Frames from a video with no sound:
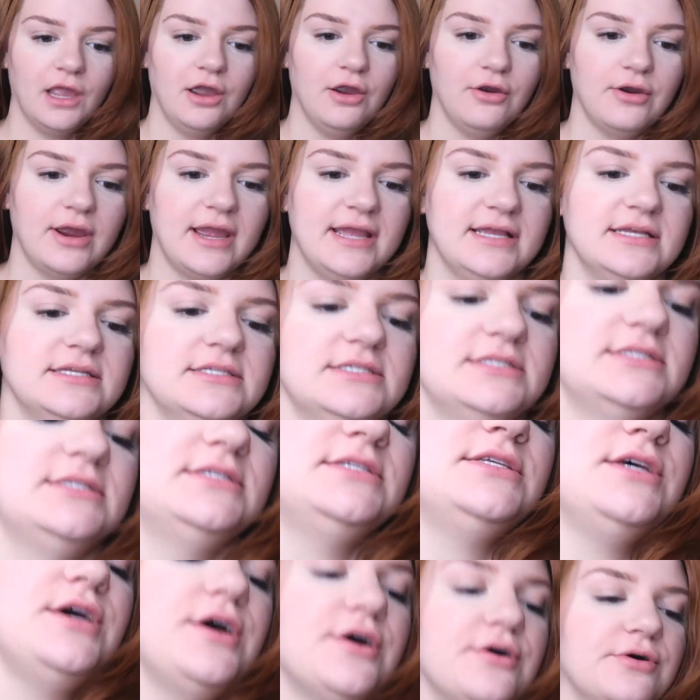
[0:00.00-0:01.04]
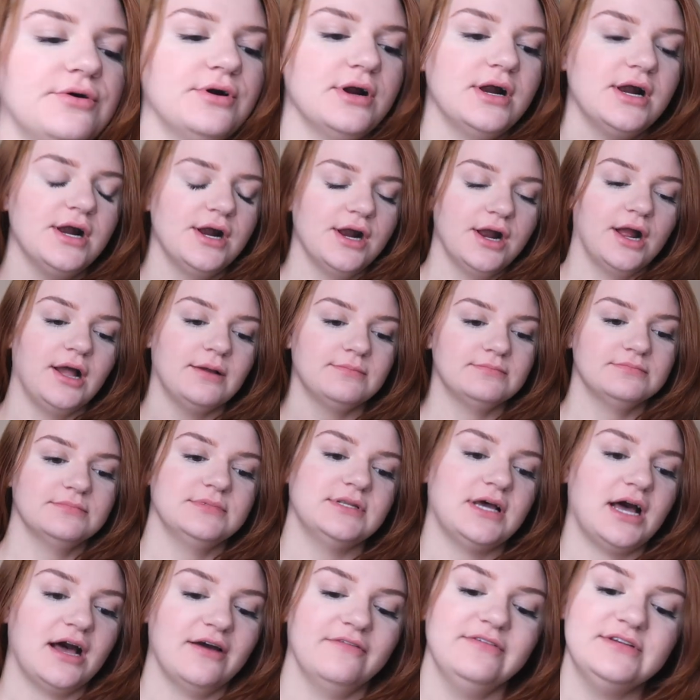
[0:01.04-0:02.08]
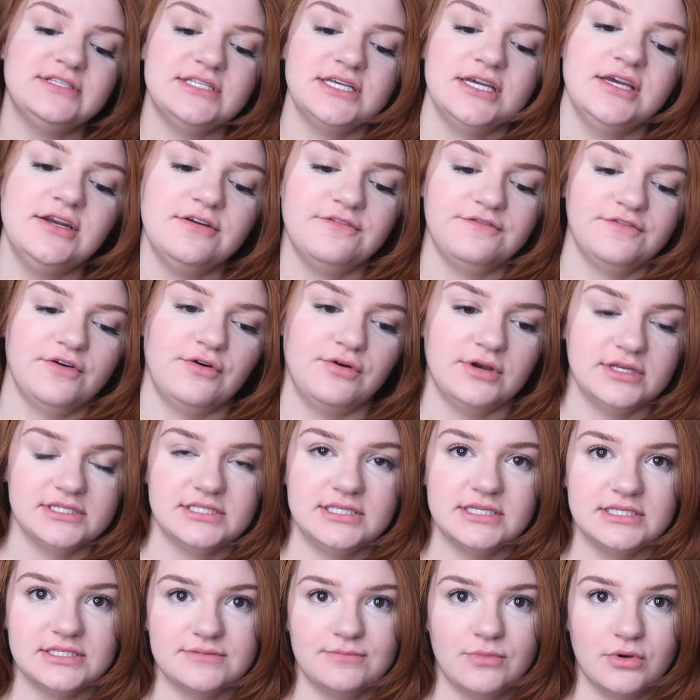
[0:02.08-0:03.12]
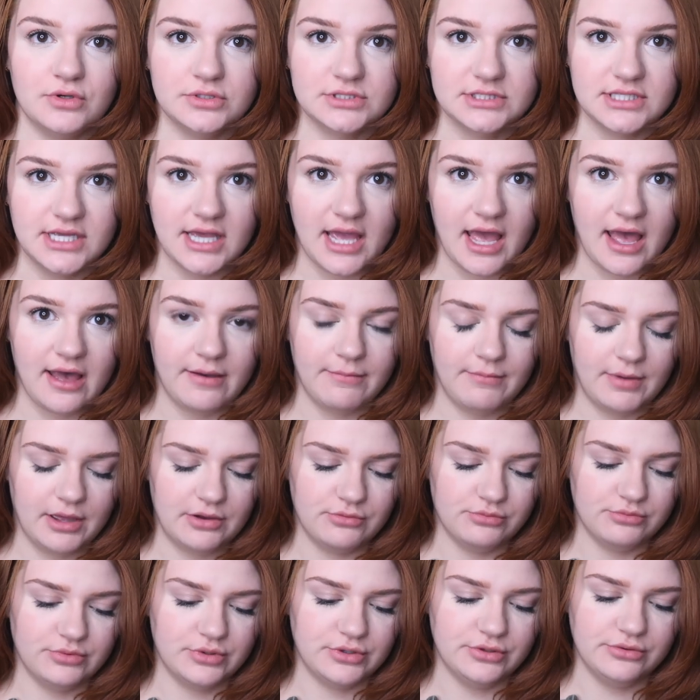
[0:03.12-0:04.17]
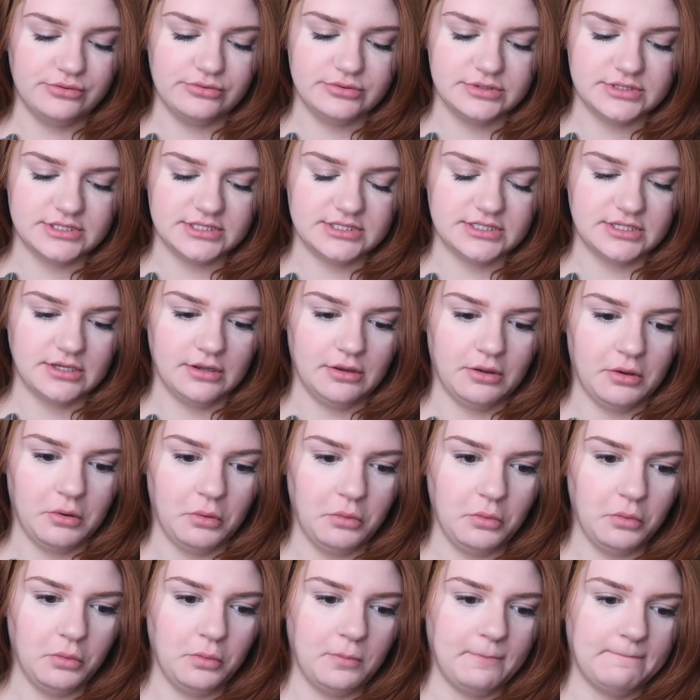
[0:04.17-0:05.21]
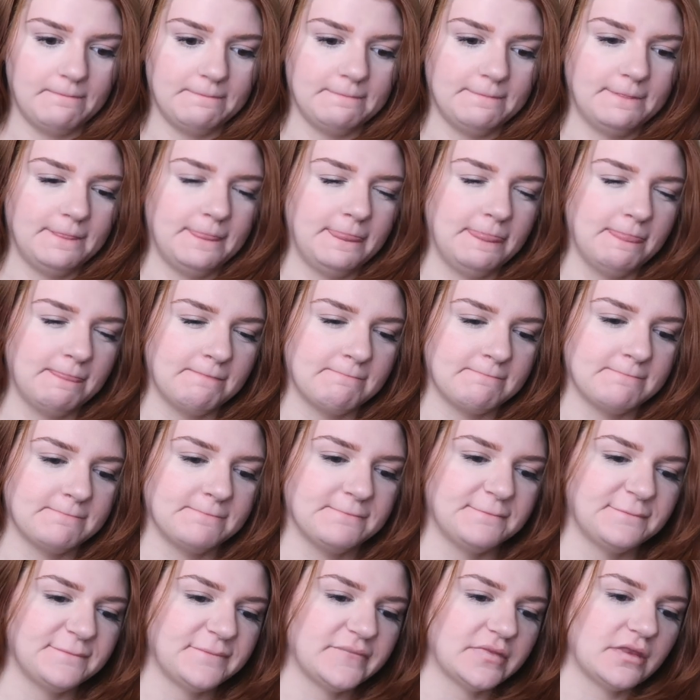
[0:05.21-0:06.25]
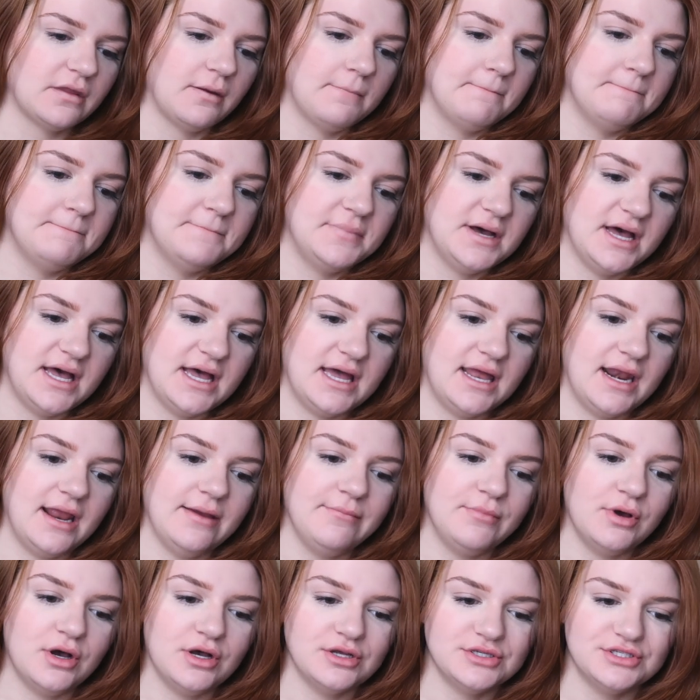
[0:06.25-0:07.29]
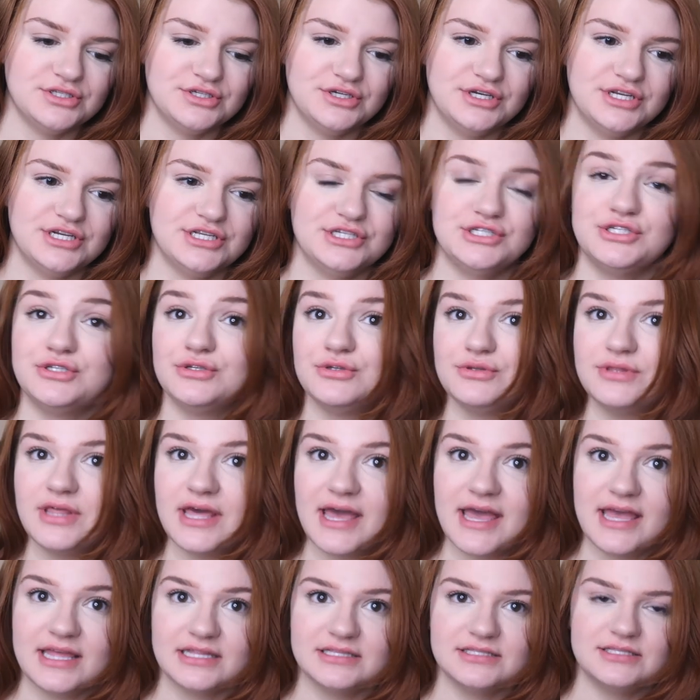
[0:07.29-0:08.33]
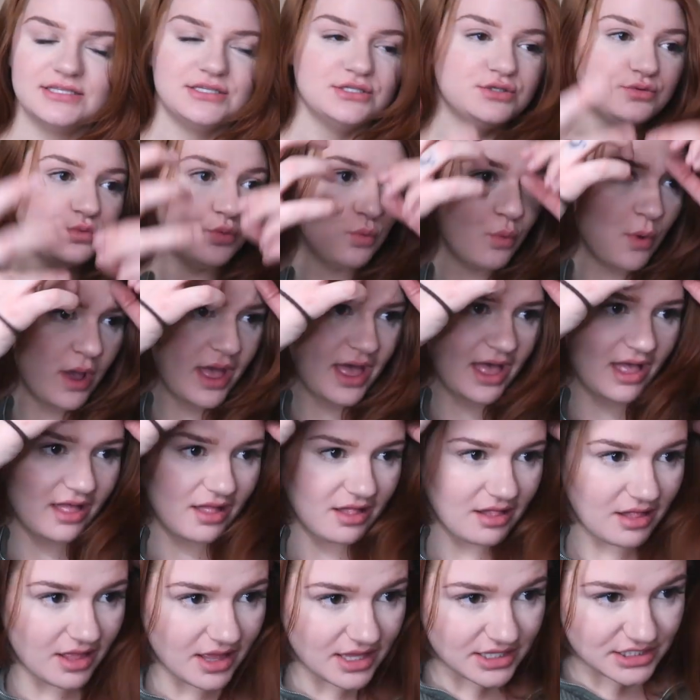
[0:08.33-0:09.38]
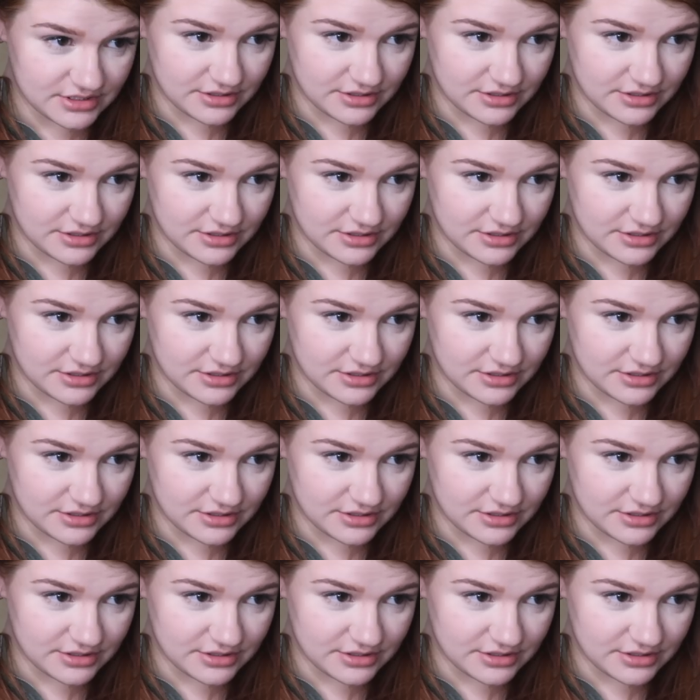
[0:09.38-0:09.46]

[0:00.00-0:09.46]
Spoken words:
All right, so I'm obviously gonna focus this mostly at my roots, but I'm also gonna do the ends as well.